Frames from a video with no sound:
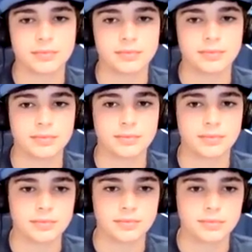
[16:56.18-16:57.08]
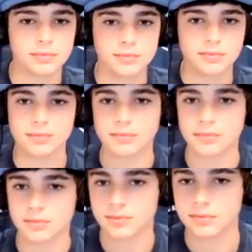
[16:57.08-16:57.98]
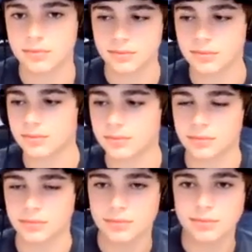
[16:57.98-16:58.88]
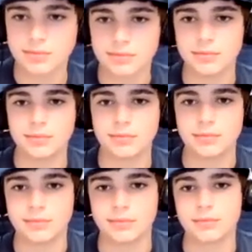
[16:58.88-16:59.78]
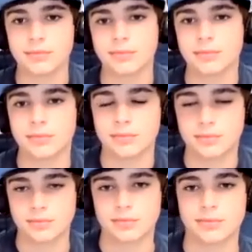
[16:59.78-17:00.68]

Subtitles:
The person shown says nothing.